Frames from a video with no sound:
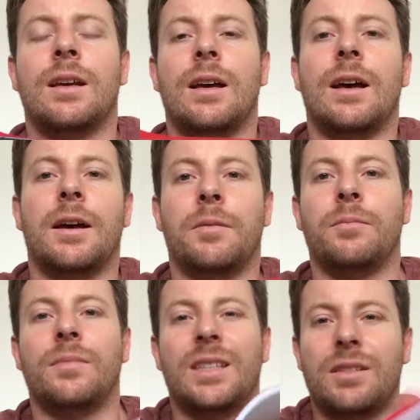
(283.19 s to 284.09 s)

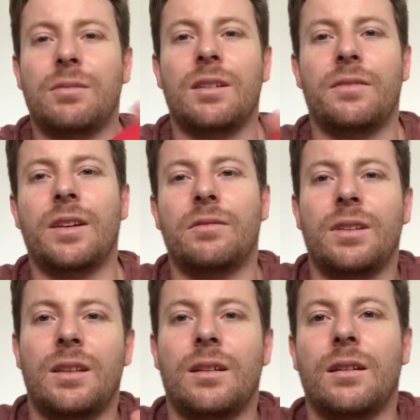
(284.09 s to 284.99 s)
This one I found
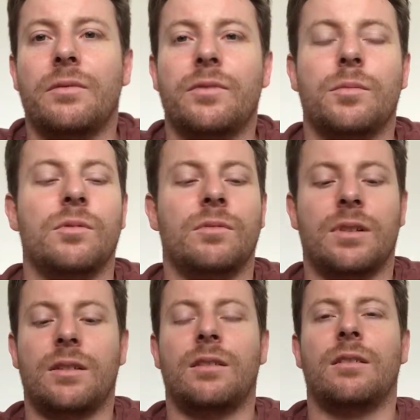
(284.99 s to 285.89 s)
really uncomfortable,
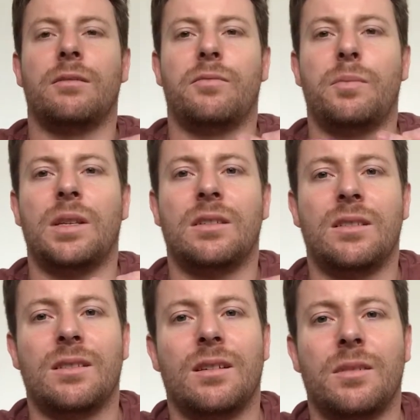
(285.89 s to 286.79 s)
and it kind of pinched
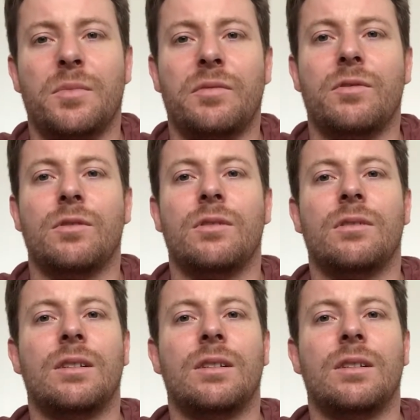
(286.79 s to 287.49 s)
the side of my foot.